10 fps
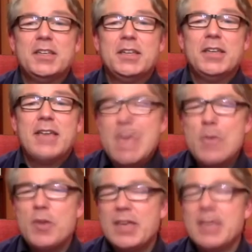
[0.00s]
he
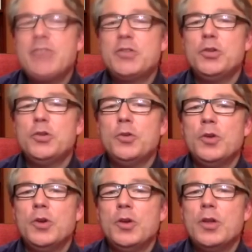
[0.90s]
would give to you
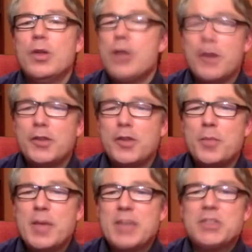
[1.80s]
not on the
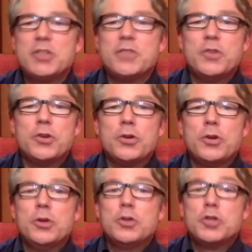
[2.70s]
basis of your
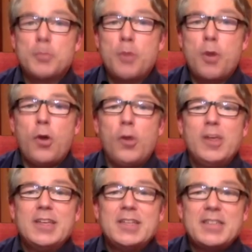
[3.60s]
small,
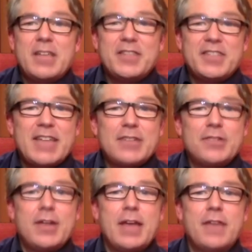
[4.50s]

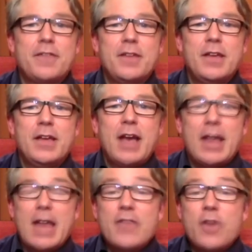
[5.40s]
self-centered life, a
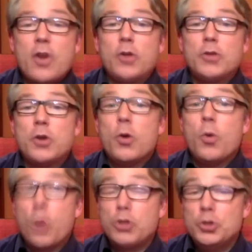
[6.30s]
life called
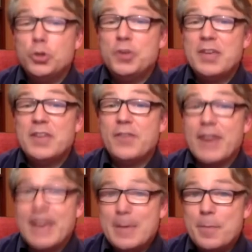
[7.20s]
what you did for
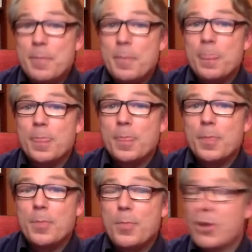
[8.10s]
him,
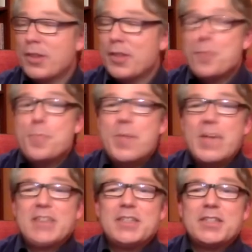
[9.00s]
but on the
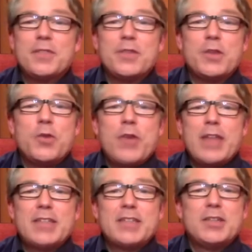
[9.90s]
basis of the
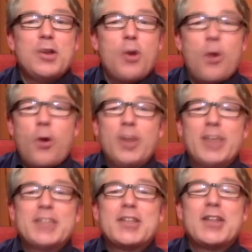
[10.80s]
greatest,
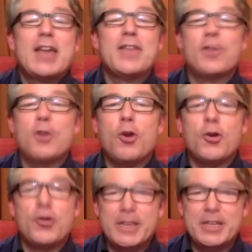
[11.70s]
holiest life in all
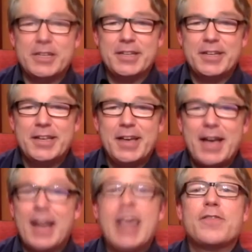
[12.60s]
creation,
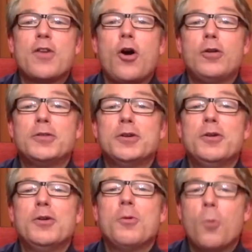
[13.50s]
a life called
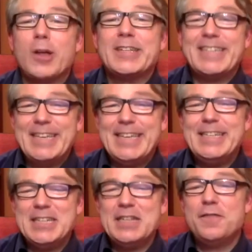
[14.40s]
what he
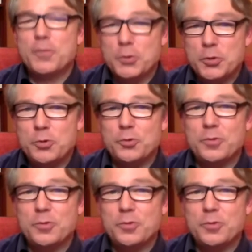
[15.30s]
did for you,